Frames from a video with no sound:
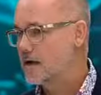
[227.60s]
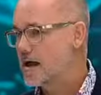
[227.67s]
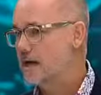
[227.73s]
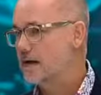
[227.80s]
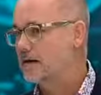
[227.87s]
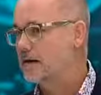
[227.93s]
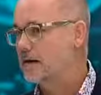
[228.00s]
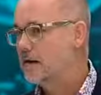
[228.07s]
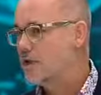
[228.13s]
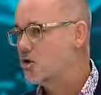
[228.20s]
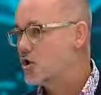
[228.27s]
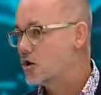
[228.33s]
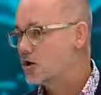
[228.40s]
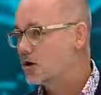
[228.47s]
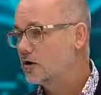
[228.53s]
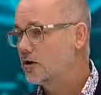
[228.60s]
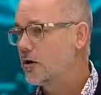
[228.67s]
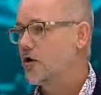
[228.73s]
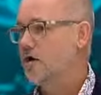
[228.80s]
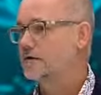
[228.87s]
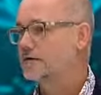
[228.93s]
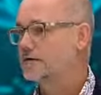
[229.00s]
Yeah, not a
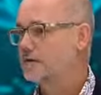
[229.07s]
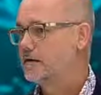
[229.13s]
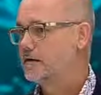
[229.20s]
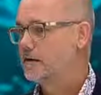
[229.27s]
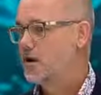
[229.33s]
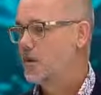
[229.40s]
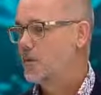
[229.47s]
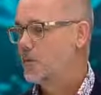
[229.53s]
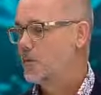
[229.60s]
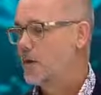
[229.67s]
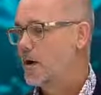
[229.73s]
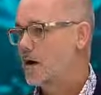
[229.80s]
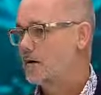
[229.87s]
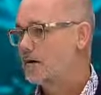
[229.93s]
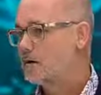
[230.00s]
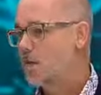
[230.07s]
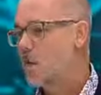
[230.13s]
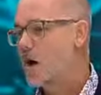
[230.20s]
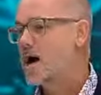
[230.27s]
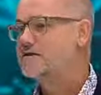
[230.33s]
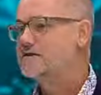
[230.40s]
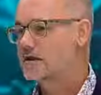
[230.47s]
lot. But the
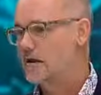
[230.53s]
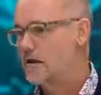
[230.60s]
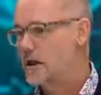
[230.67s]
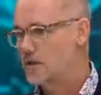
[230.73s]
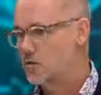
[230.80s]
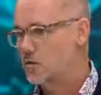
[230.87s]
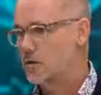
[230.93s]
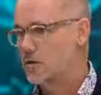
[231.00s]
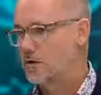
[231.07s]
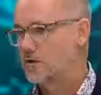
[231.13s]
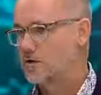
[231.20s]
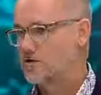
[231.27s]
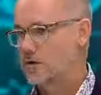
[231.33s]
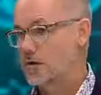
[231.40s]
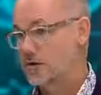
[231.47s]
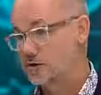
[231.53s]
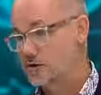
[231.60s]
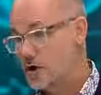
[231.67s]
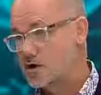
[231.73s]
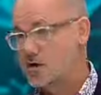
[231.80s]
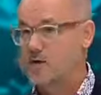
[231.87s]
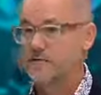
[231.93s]
way DNA works, right, is you
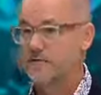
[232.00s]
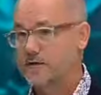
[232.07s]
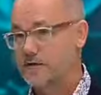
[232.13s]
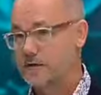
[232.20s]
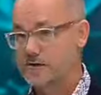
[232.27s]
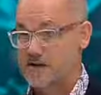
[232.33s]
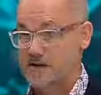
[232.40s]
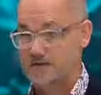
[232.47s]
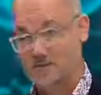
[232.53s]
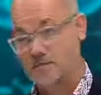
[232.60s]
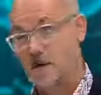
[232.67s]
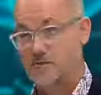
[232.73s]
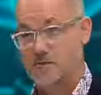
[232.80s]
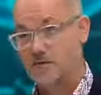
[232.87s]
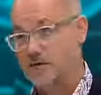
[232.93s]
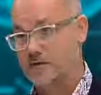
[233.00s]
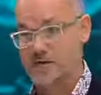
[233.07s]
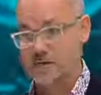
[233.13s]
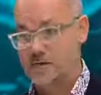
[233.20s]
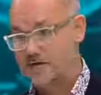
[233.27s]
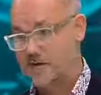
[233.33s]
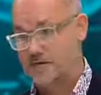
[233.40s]
get 50% from mum and
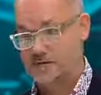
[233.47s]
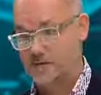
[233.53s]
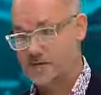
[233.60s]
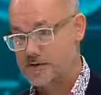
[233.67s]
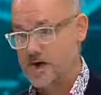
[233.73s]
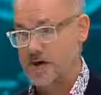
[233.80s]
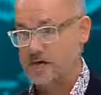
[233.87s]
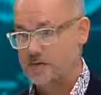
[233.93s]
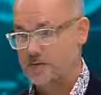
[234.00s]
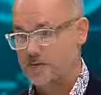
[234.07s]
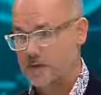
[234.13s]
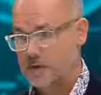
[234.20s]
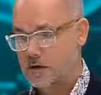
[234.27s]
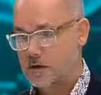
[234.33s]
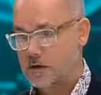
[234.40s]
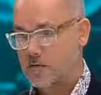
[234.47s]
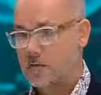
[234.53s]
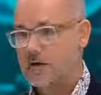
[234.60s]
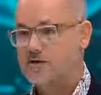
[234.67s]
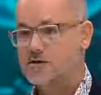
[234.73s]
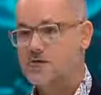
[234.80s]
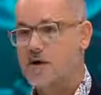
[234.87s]
50% from dad.
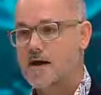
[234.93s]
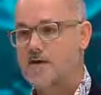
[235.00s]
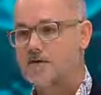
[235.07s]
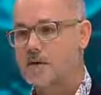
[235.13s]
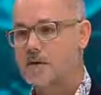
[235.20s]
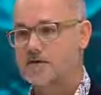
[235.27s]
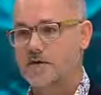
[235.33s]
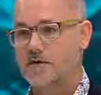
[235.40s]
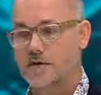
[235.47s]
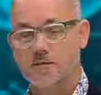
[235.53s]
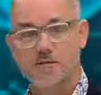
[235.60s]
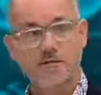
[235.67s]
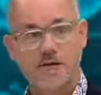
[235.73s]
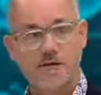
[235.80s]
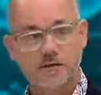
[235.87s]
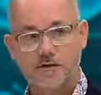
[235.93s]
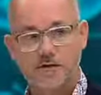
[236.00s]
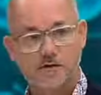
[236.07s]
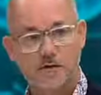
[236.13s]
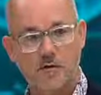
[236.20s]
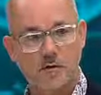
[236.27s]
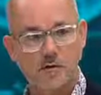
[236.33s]
But it's a randomised 50% because
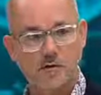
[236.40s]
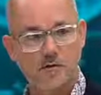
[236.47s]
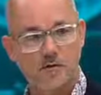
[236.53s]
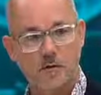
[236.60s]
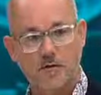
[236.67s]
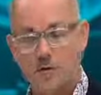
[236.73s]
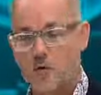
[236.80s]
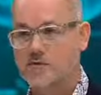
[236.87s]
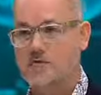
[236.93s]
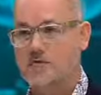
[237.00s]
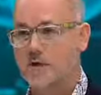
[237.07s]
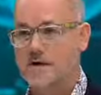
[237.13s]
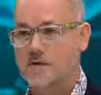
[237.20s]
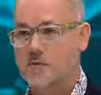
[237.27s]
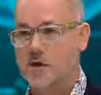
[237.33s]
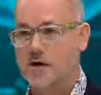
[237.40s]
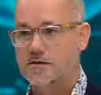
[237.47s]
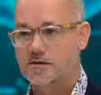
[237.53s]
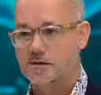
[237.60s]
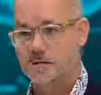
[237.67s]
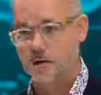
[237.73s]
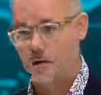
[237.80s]
if it wasn't
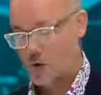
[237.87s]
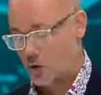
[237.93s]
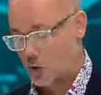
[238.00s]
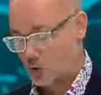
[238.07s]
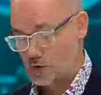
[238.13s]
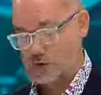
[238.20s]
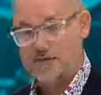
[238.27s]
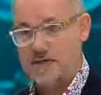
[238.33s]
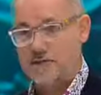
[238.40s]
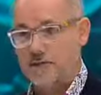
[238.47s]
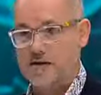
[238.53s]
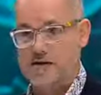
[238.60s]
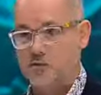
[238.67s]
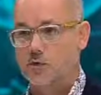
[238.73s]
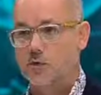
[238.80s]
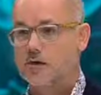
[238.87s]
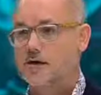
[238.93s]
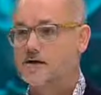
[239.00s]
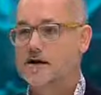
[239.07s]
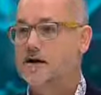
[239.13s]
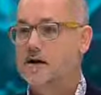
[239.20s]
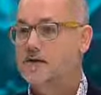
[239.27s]
randomised, all the siblings would look
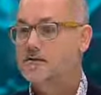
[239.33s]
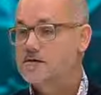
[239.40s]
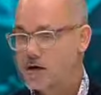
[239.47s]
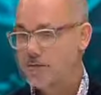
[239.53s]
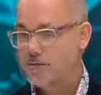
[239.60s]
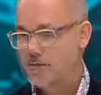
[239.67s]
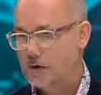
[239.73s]
exactly the same.